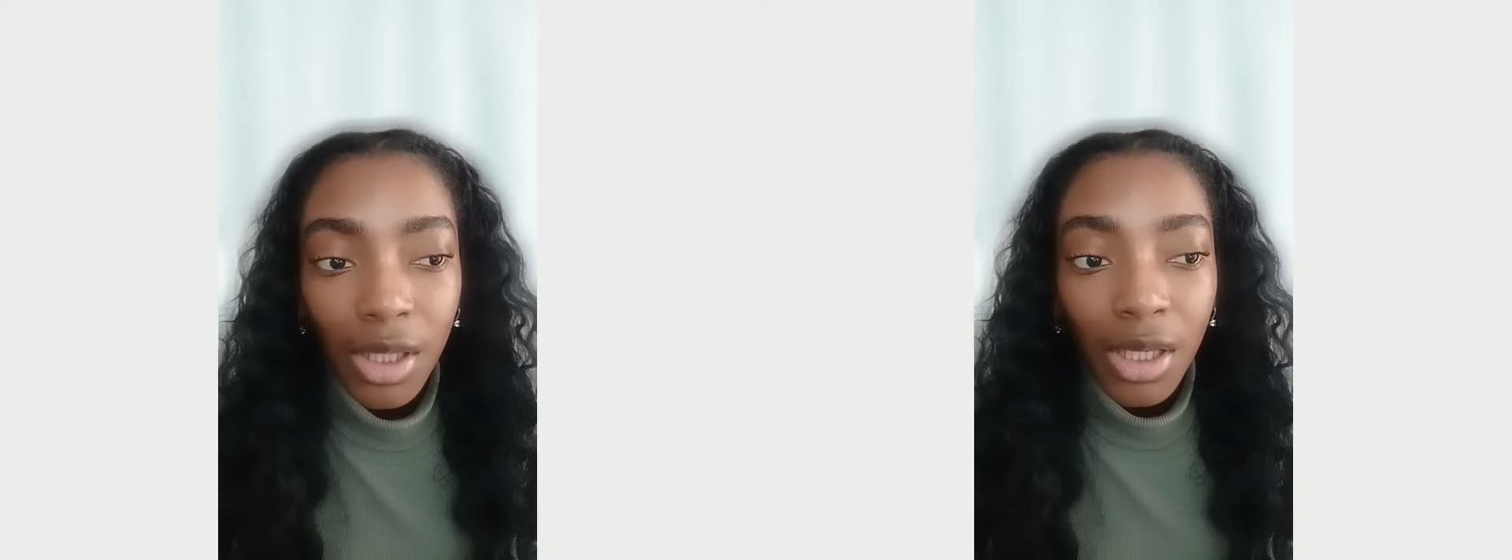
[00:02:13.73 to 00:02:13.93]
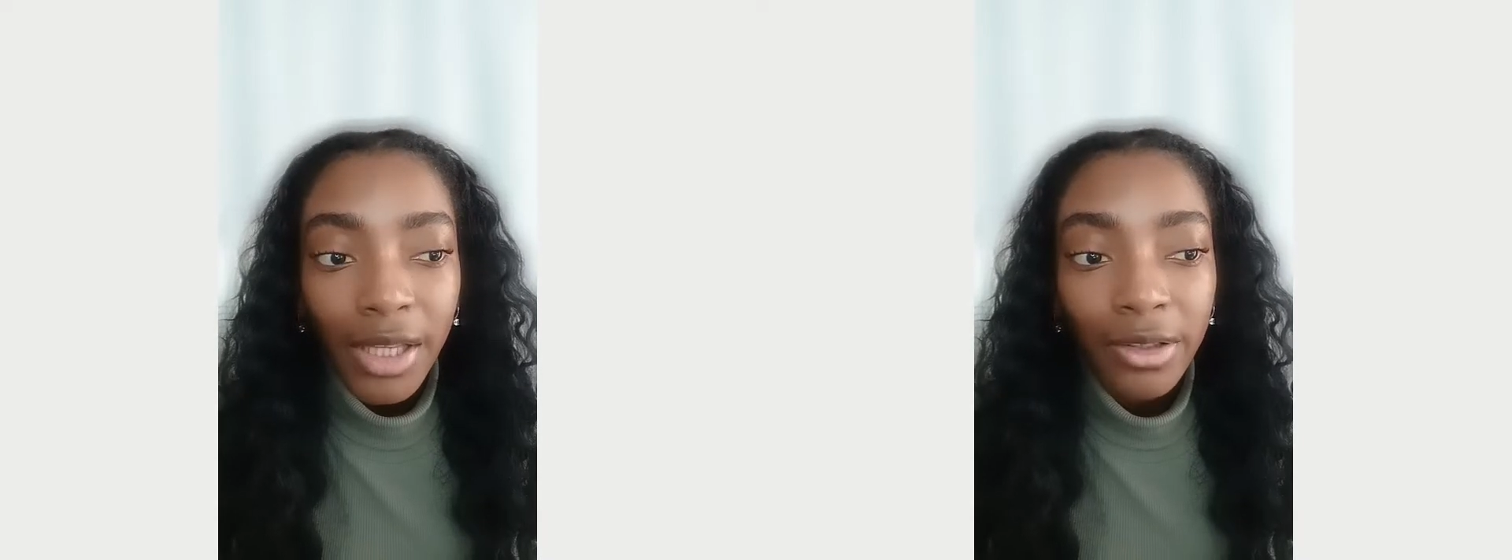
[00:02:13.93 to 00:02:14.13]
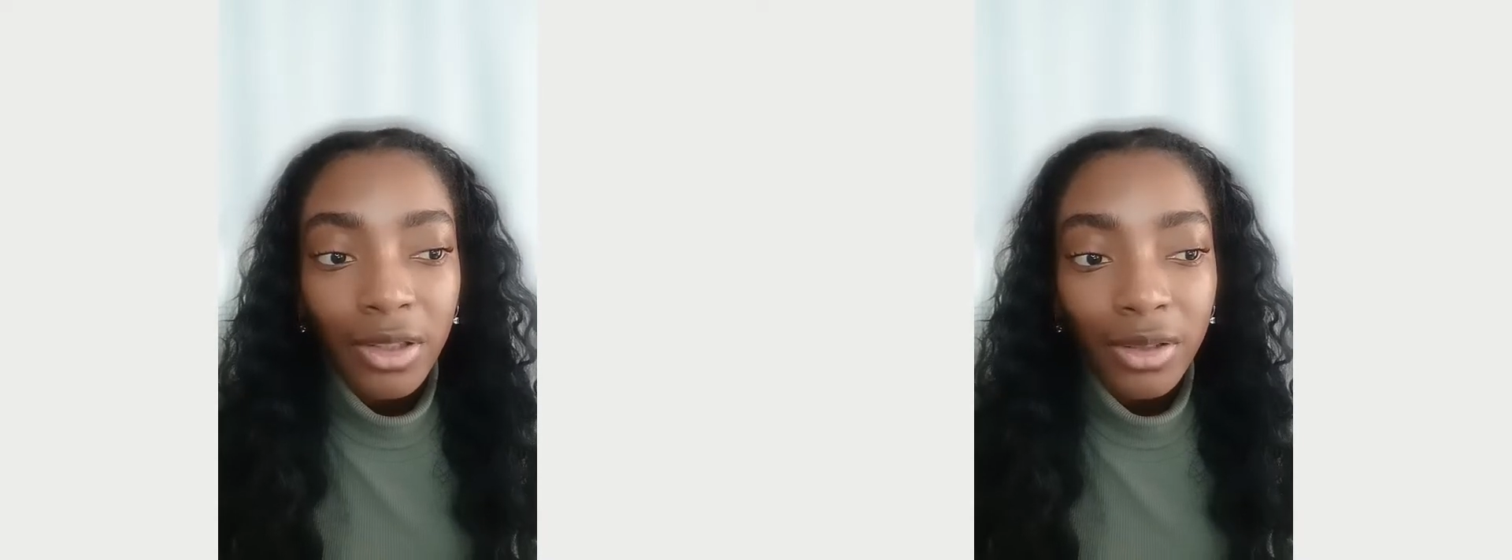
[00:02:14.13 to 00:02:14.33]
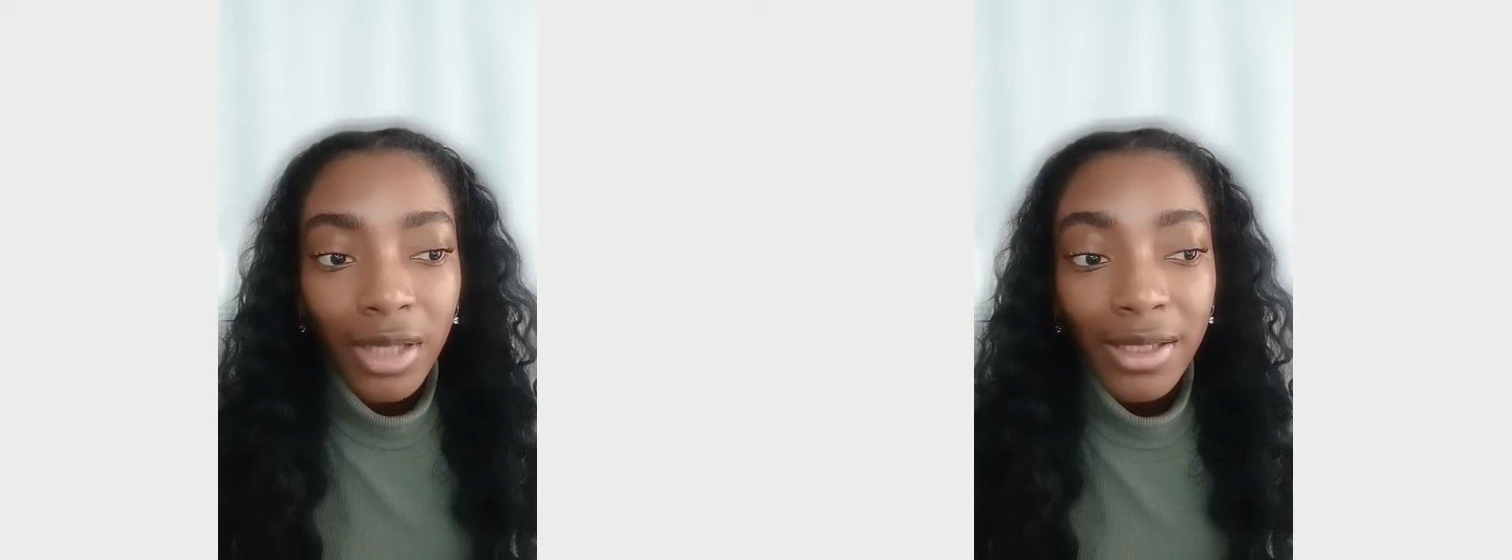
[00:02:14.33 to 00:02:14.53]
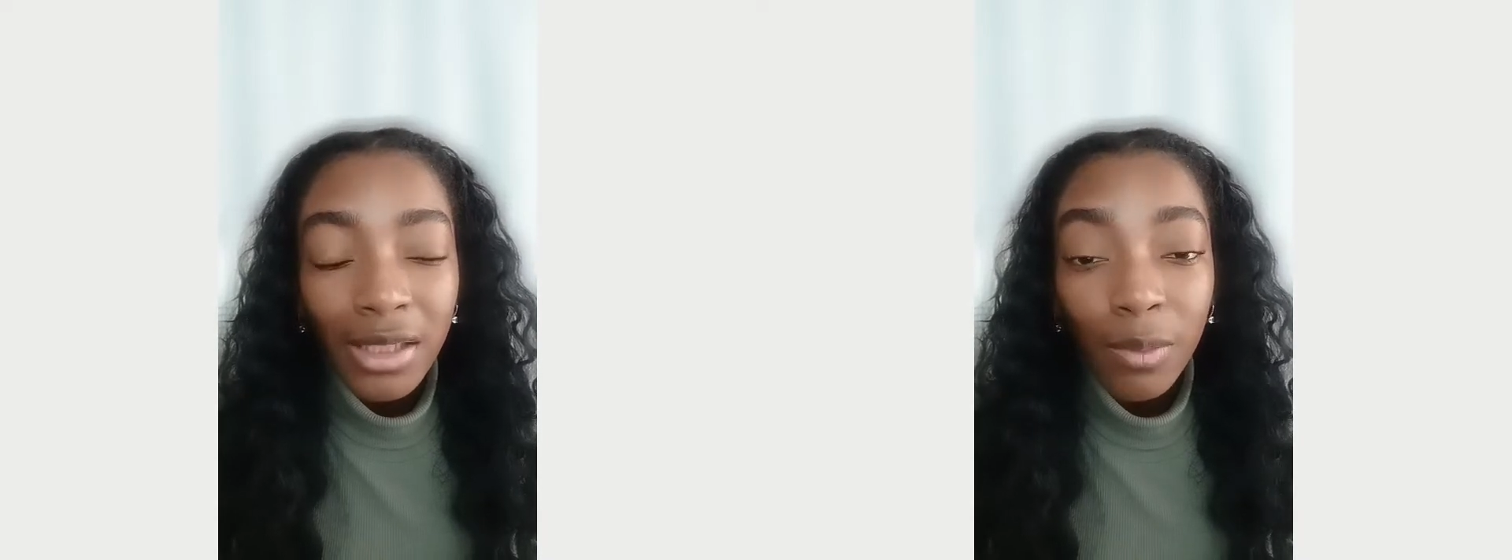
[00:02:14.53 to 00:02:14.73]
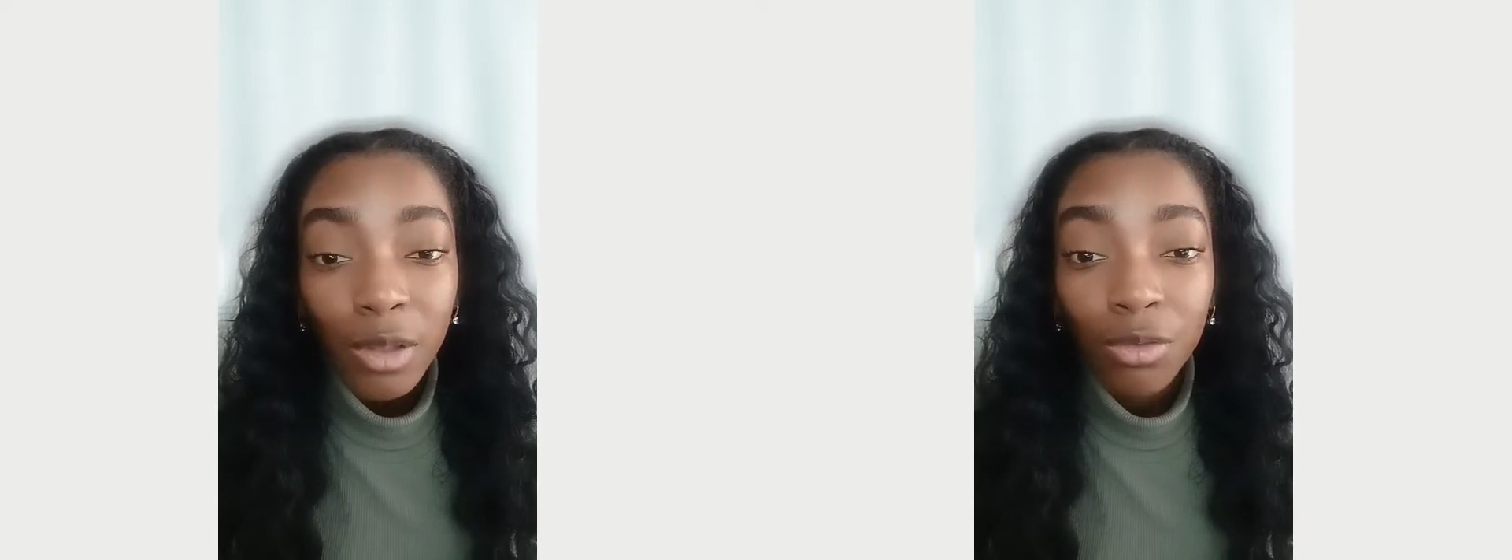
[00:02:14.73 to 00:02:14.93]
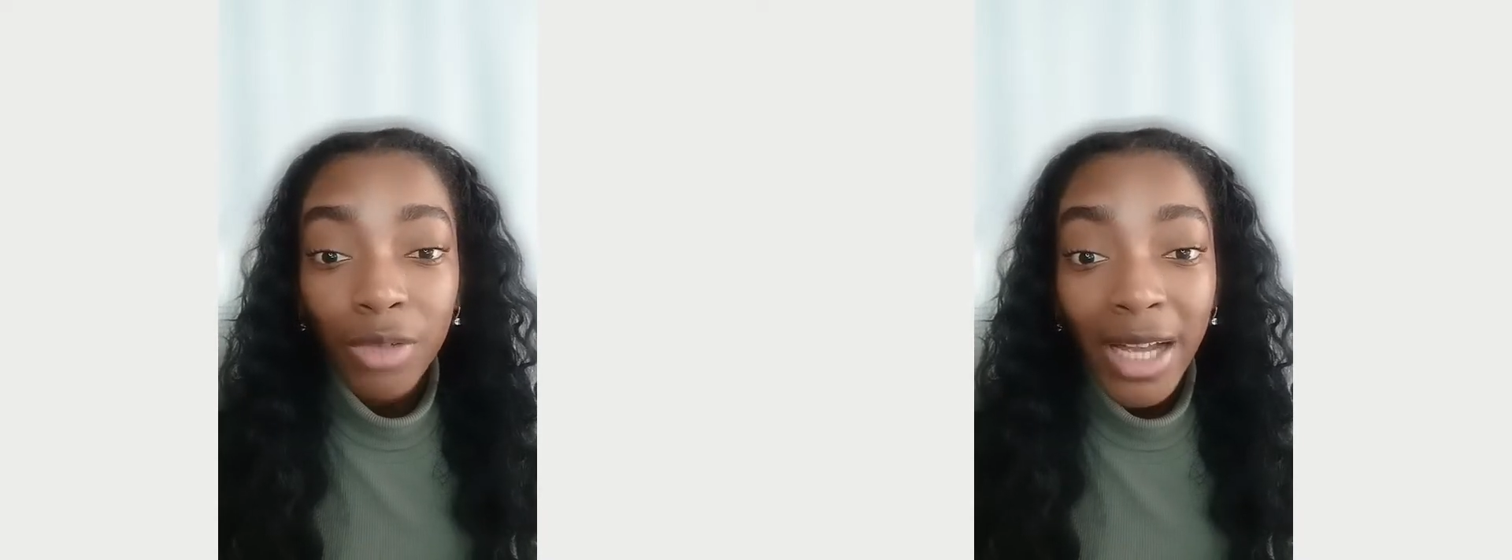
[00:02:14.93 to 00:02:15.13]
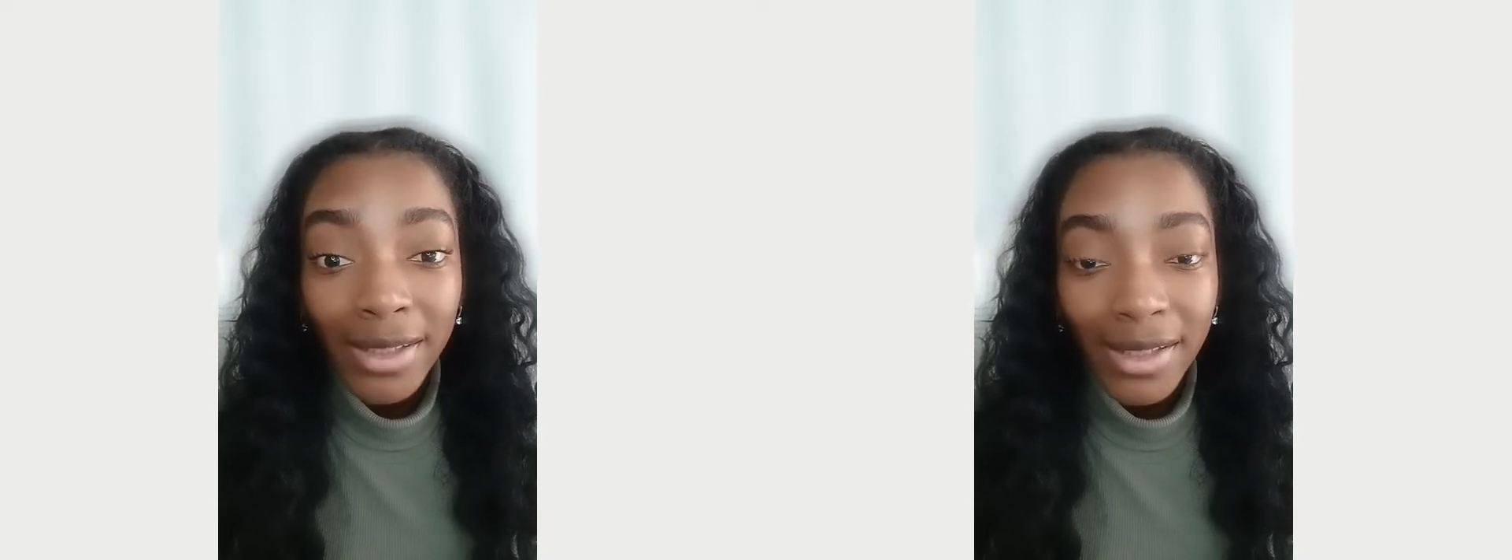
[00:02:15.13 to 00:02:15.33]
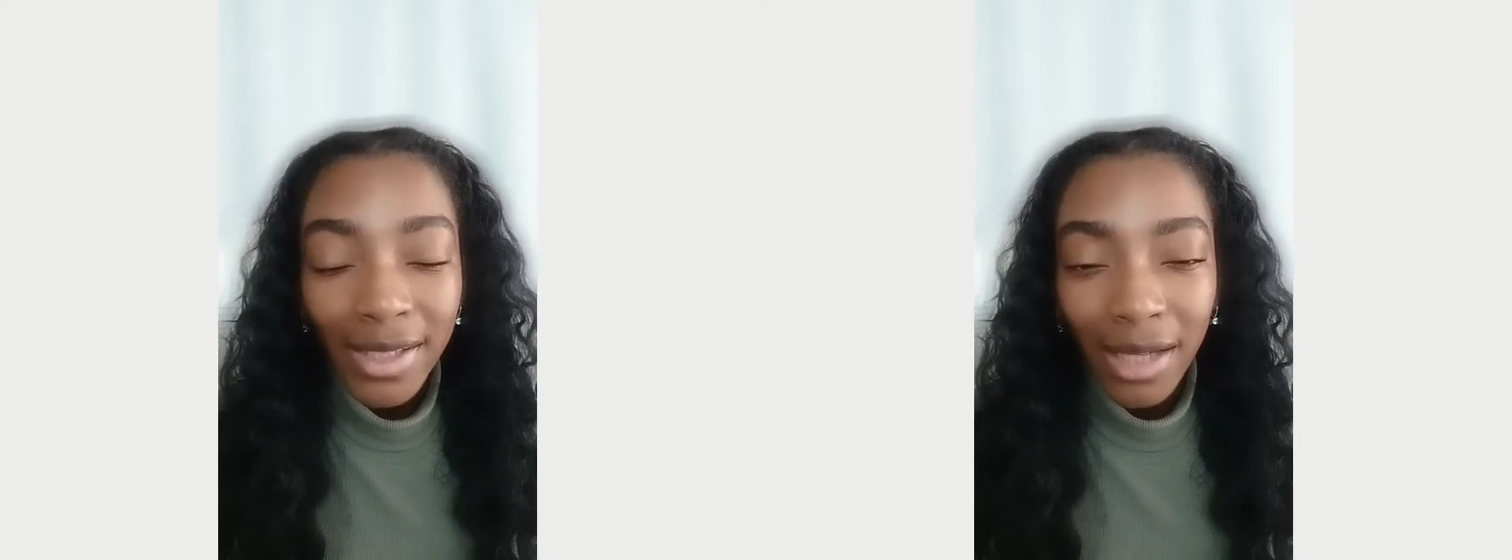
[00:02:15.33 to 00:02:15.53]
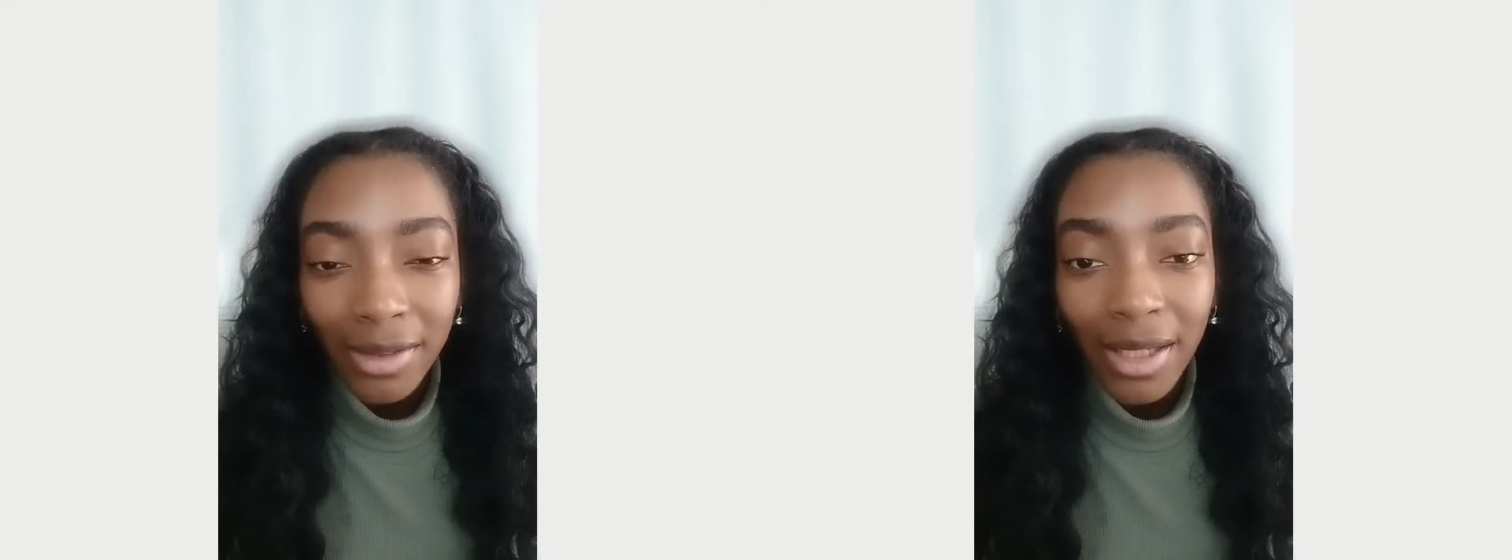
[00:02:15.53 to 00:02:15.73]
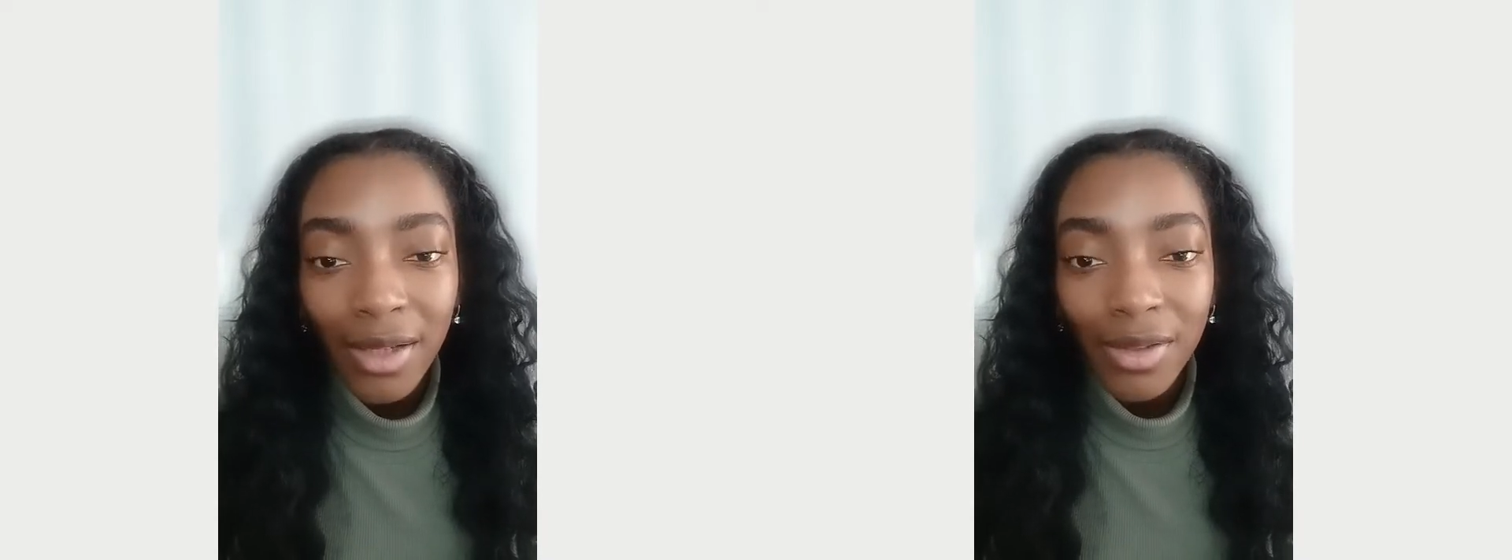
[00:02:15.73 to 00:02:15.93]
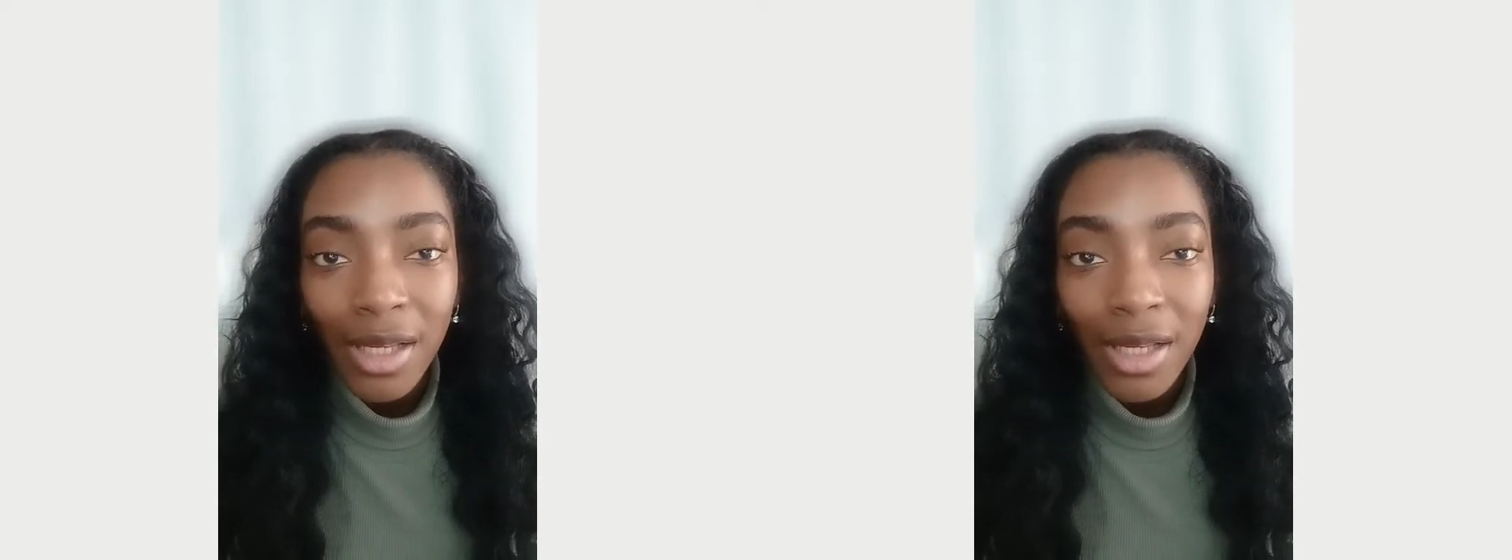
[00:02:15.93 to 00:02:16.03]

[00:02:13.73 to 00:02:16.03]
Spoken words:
It looked like someone ransacked the house.